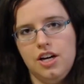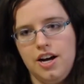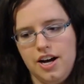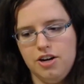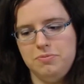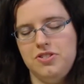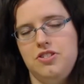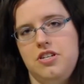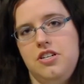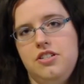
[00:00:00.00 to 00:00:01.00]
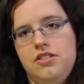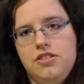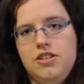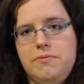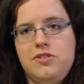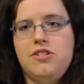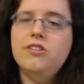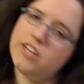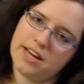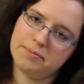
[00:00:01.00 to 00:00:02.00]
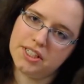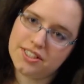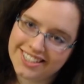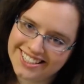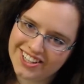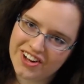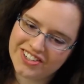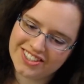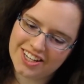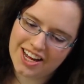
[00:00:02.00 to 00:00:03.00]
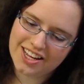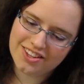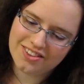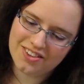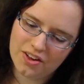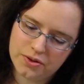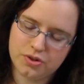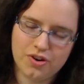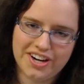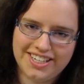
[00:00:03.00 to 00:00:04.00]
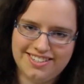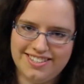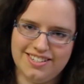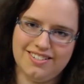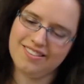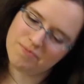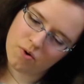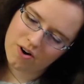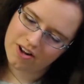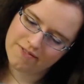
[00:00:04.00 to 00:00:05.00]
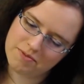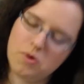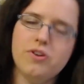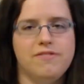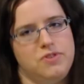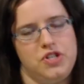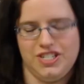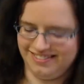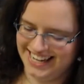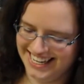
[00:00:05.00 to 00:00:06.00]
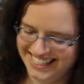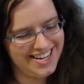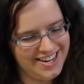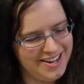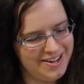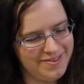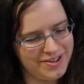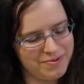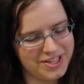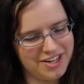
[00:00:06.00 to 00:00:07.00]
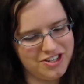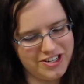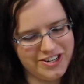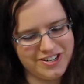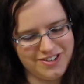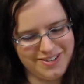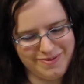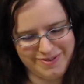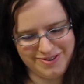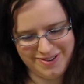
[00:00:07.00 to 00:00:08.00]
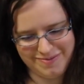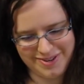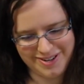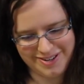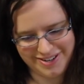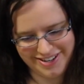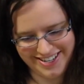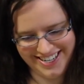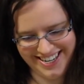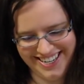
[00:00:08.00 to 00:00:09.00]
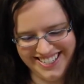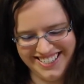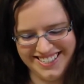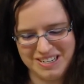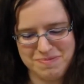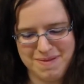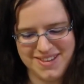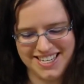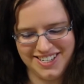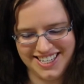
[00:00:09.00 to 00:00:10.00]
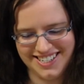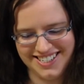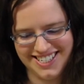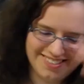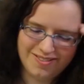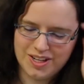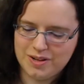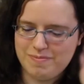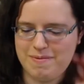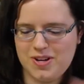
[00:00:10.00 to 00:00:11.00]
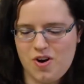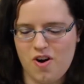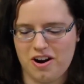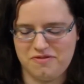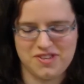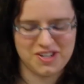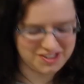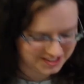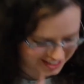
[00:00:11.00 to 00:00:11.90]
I hope to see your name listed alongside all those credits, even more in the future. With or without a shirt, you did what you did. You still made me feel things. Maybe the choreography also